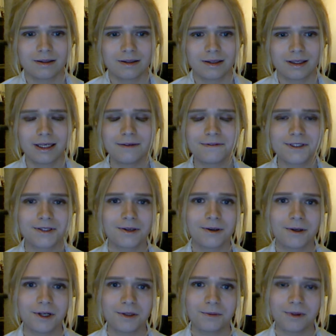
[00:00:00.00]
I have
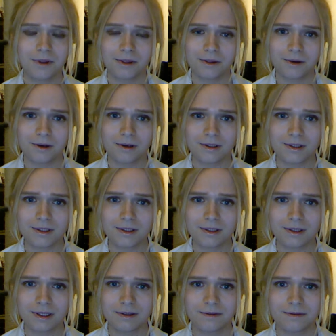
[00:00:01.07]
toyed with the thoughts
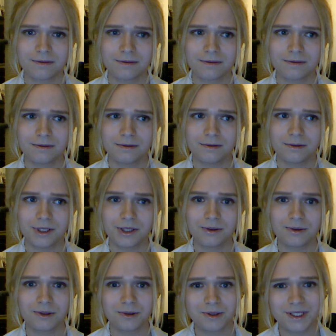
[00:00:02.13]
of, you know,
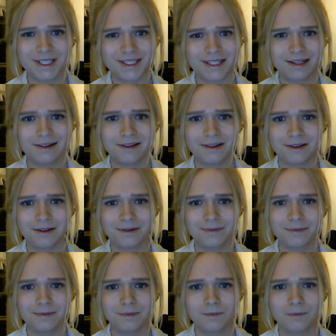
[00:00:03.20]
going stealth.
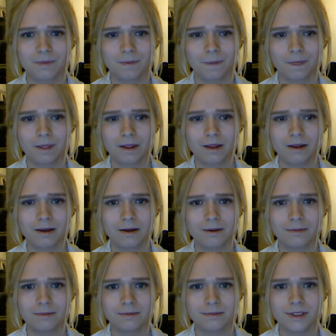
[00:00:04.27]

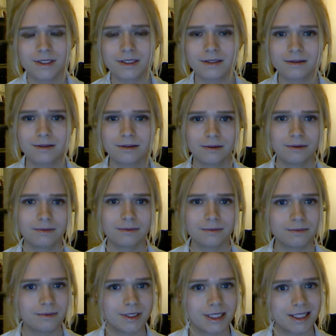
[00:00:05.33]
Um, just
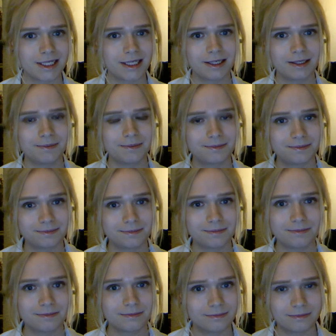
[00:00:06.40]
once I
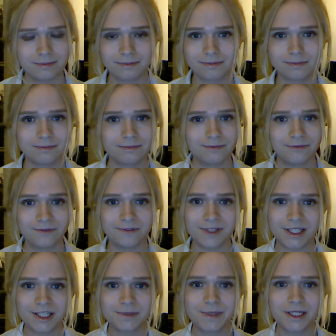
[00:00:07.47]

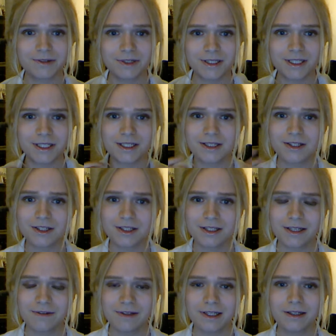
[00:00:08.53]
finish my transition, just
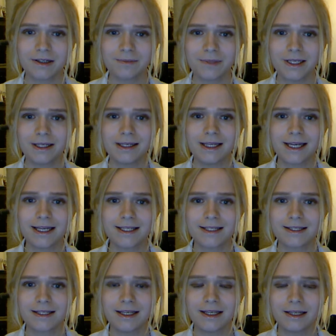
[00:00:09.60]
living completely
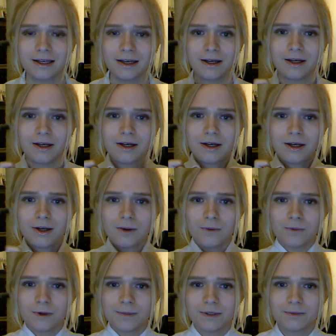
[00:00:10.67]
as a
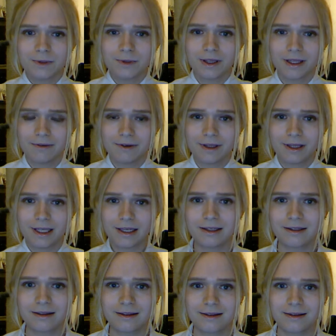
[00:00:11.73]
woman with
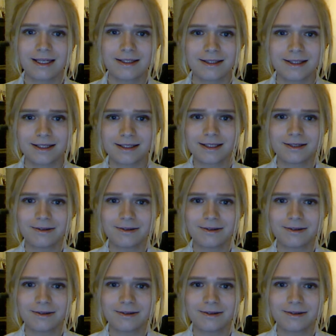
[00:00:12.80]
everything that entails.